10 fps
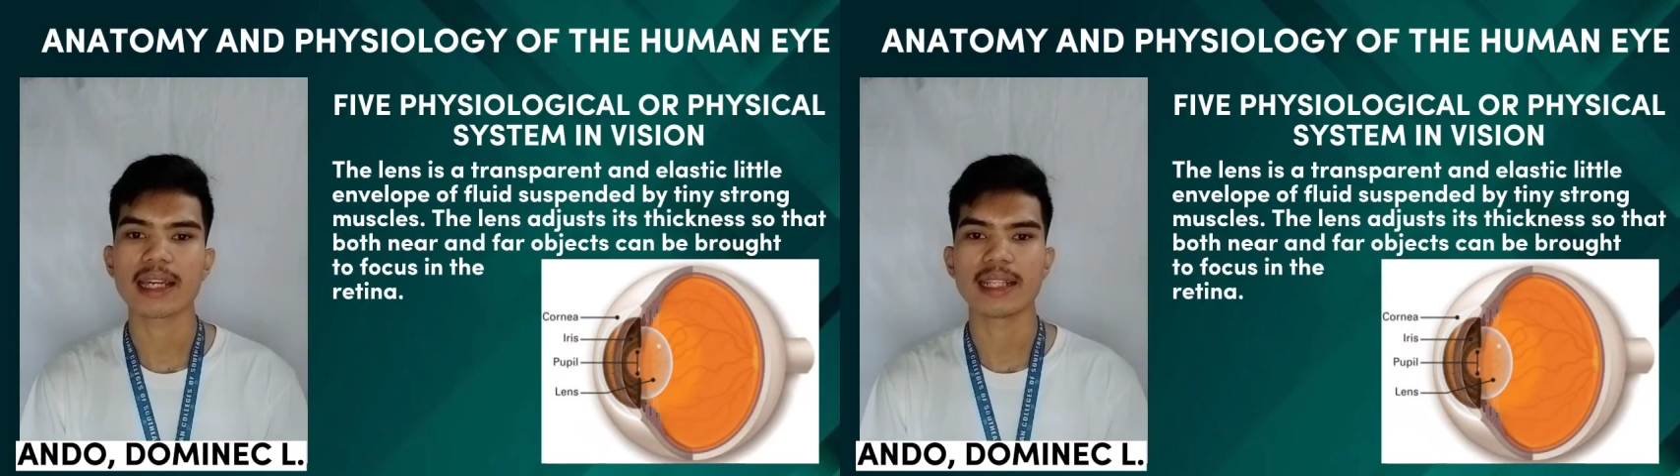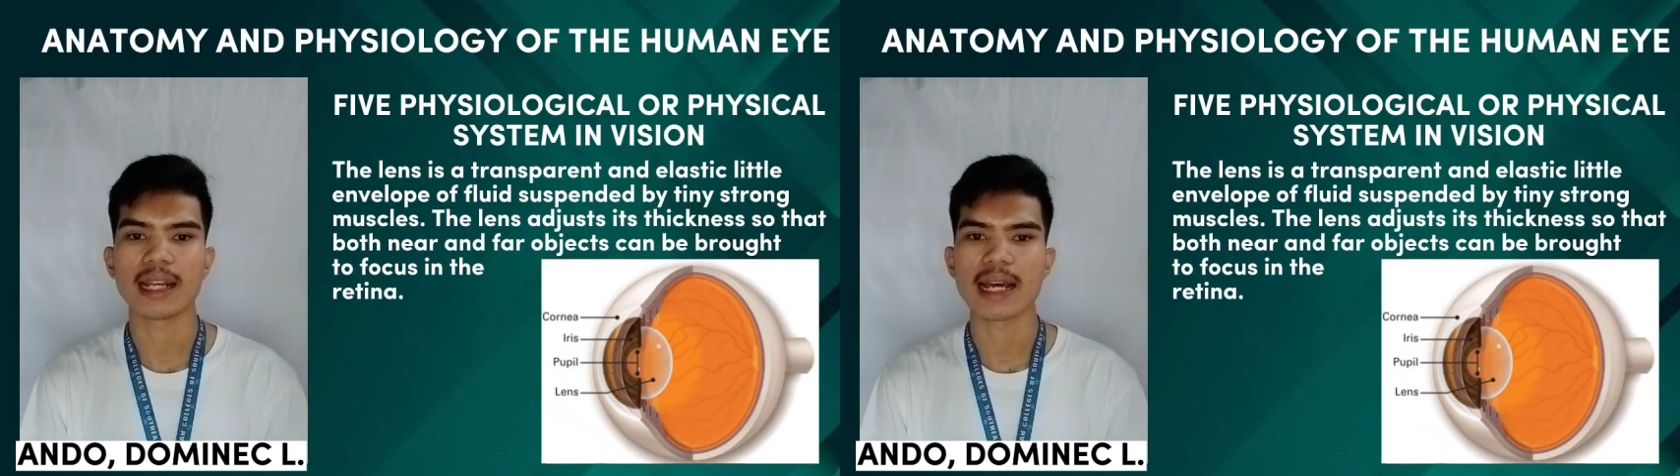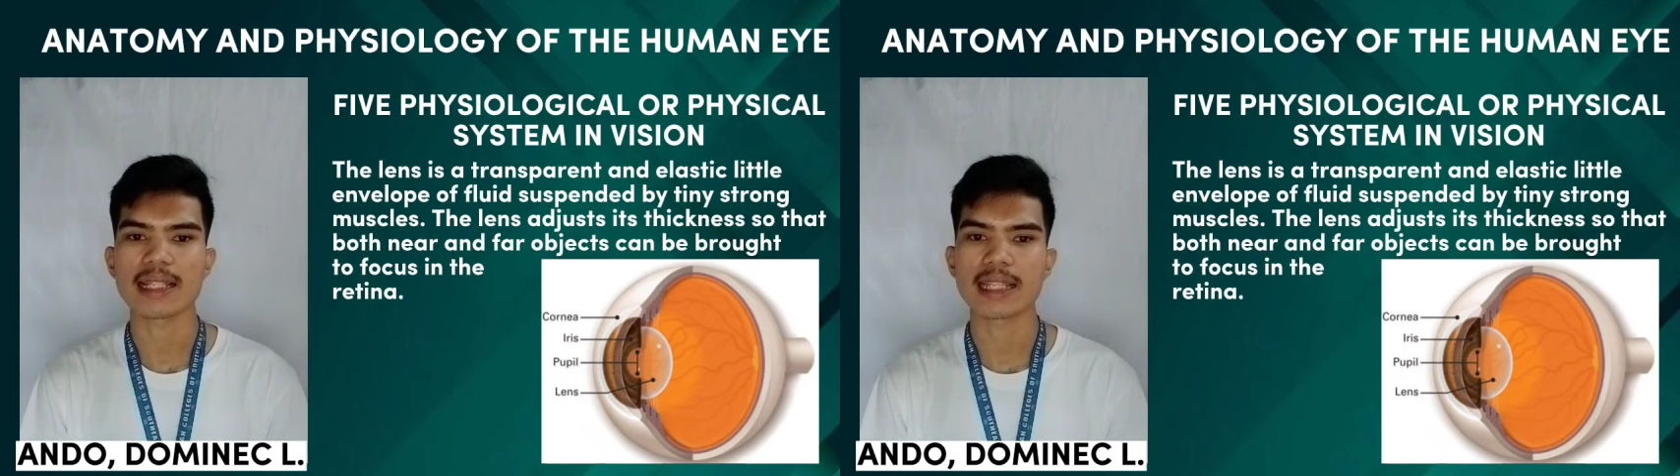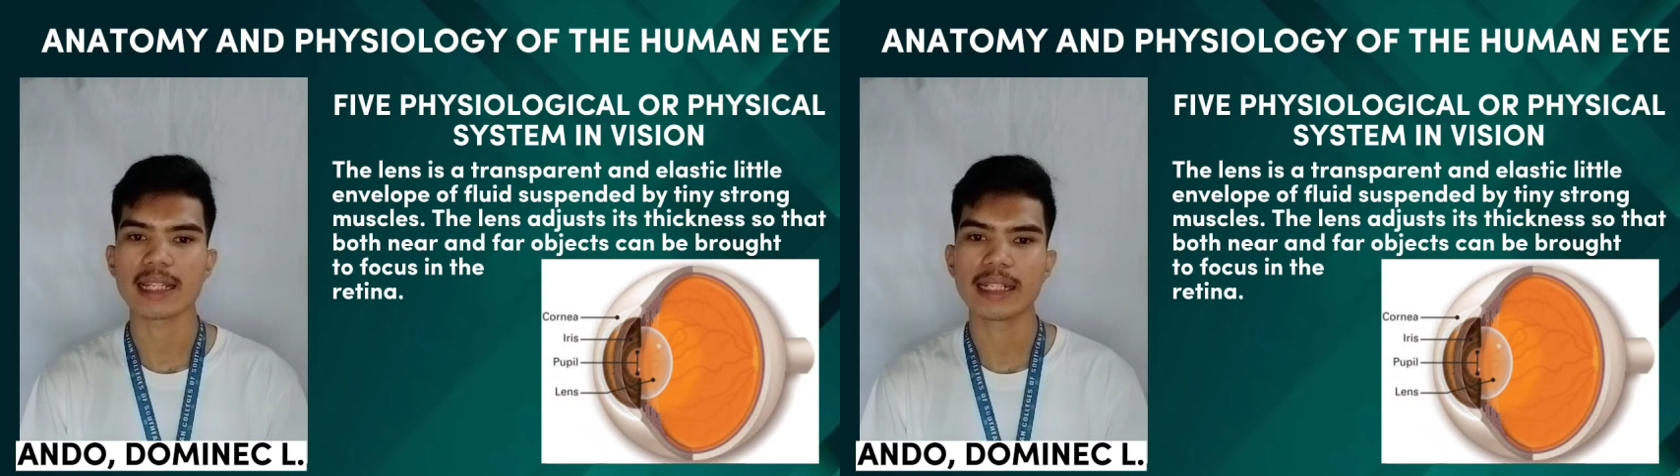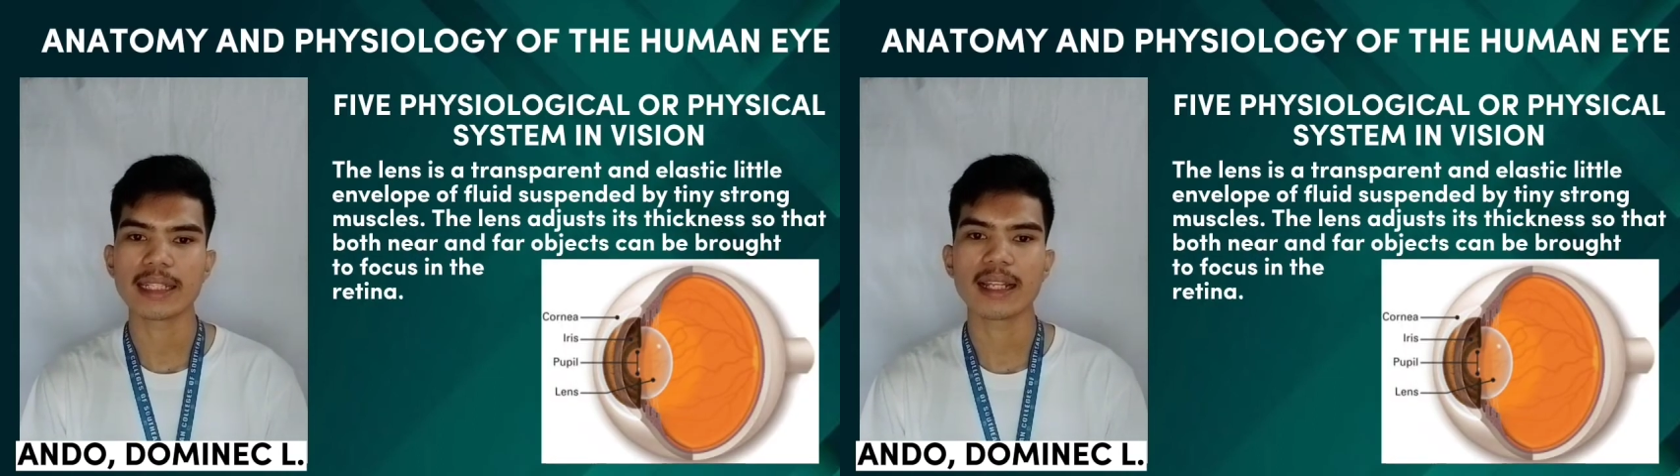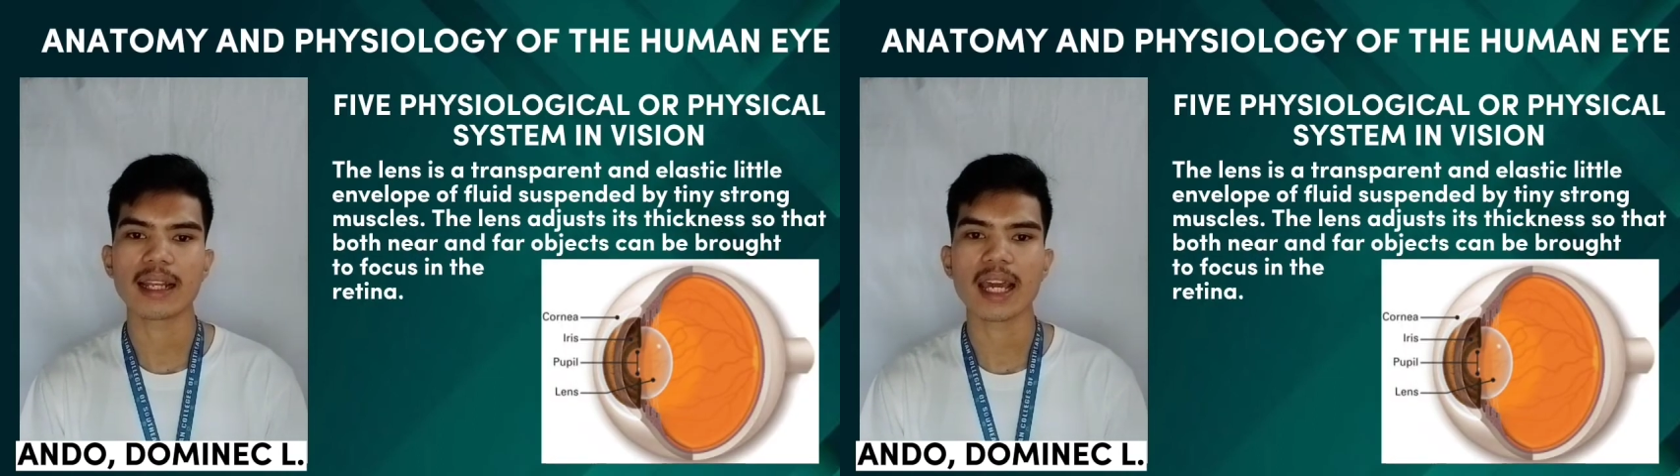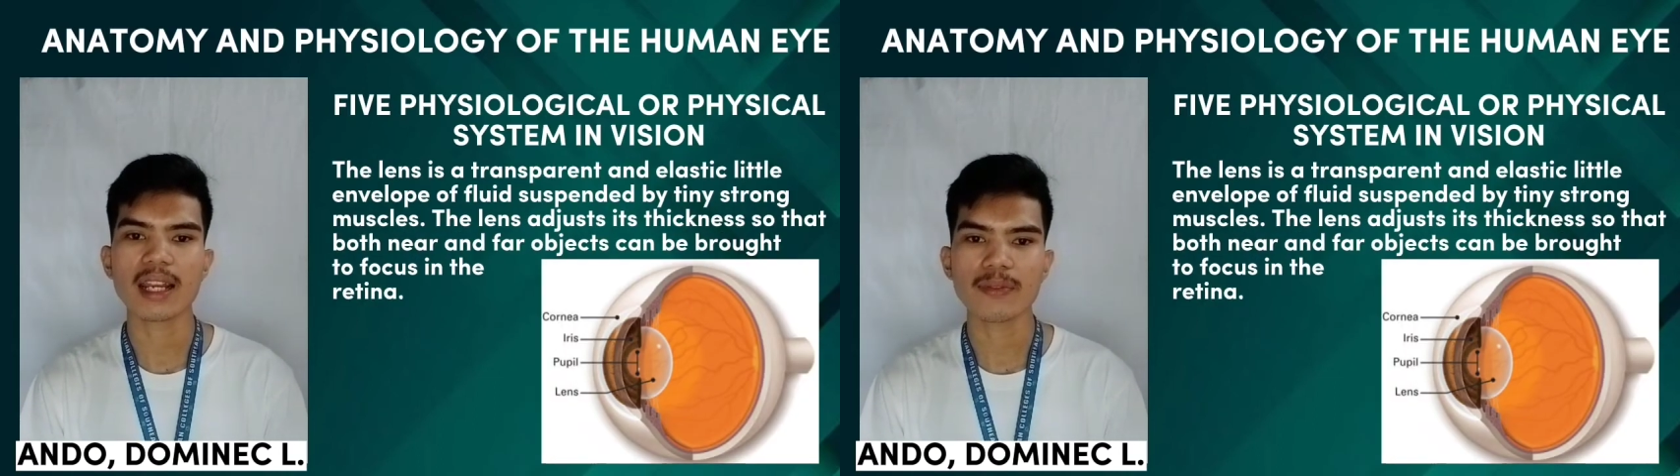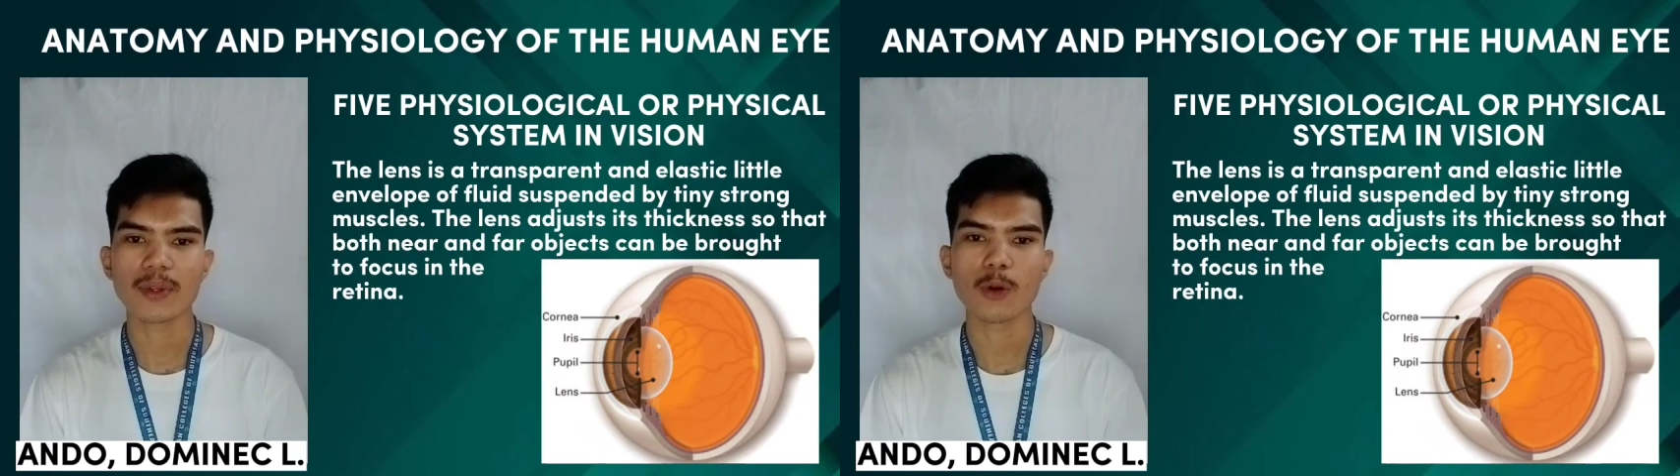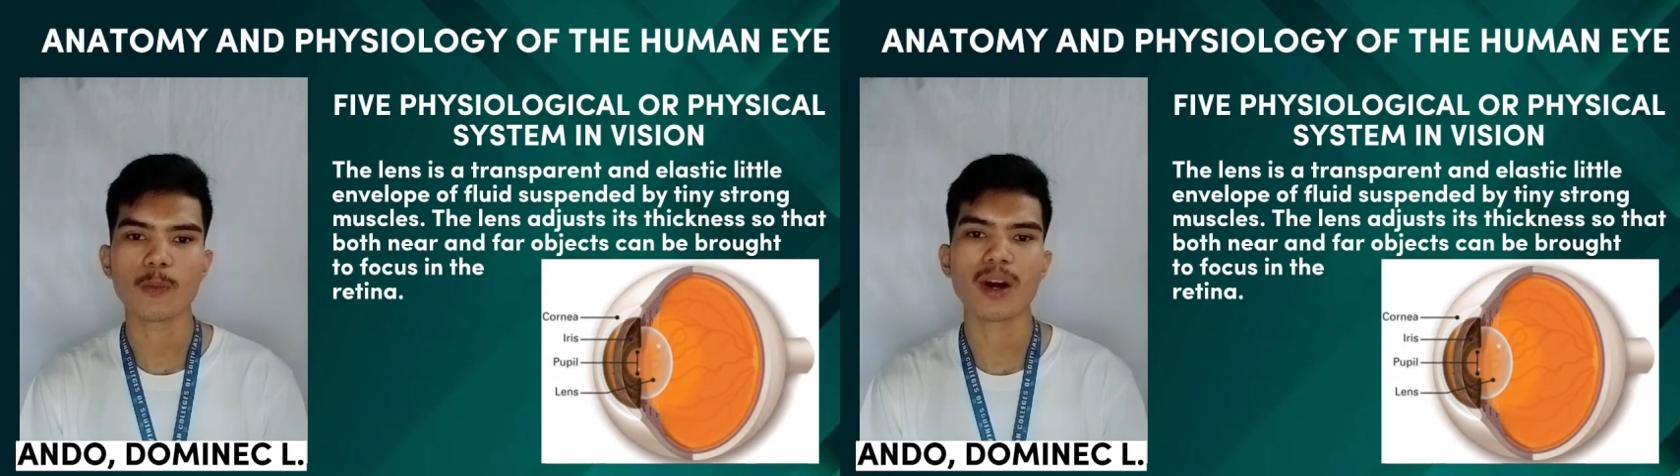and elastic little envelope